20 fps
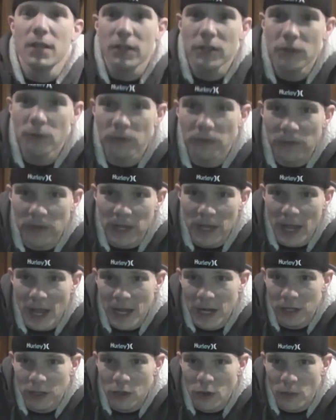Use the
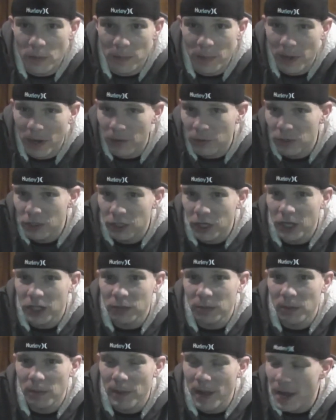envelope
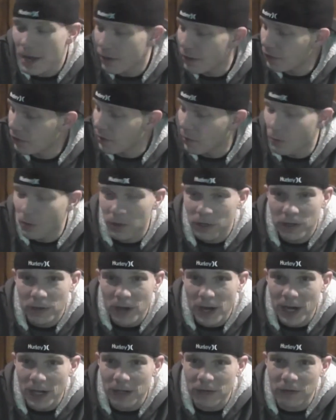rechargeable batteries. They work
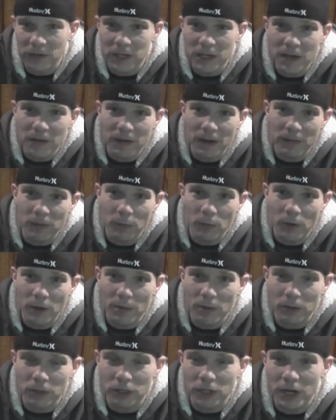great. It's like you never have to worry
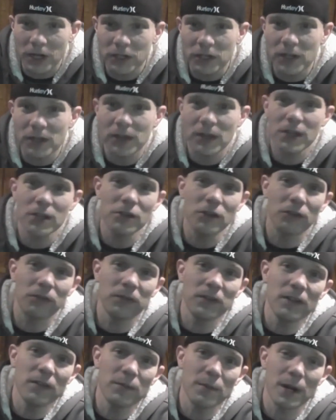about charging the thing. You
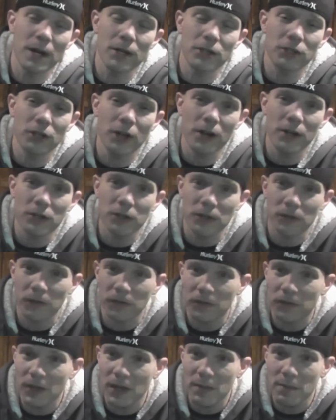just leave them on a charger. It's
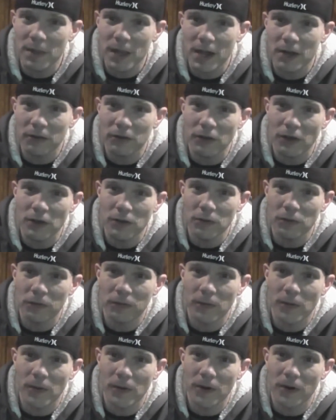the same batteries I use
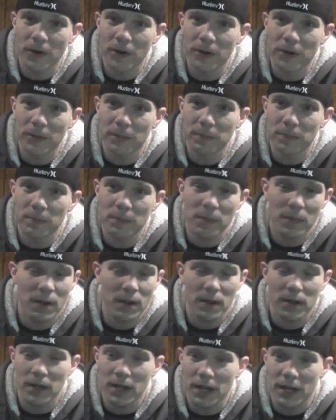for
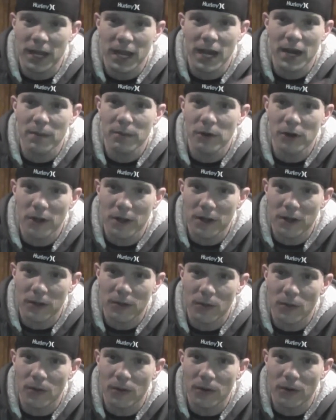a camera
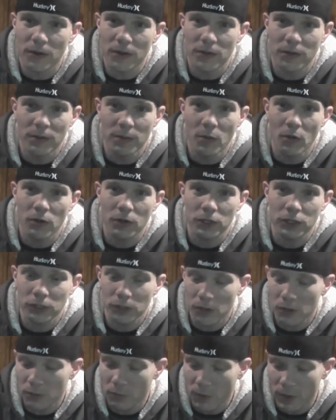or the remote
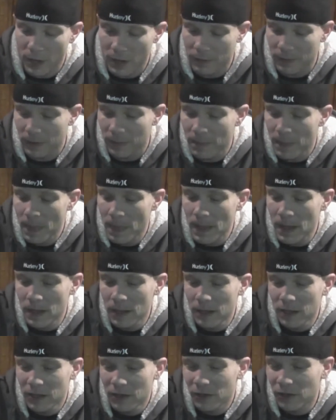control or whatever.
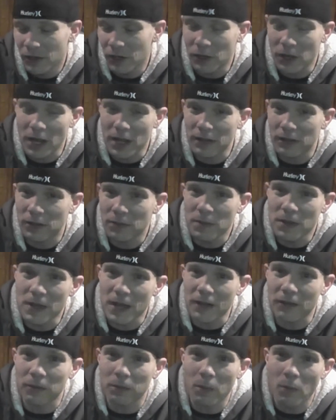You know, to me
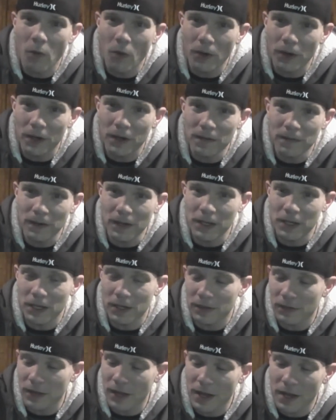that's more convenient.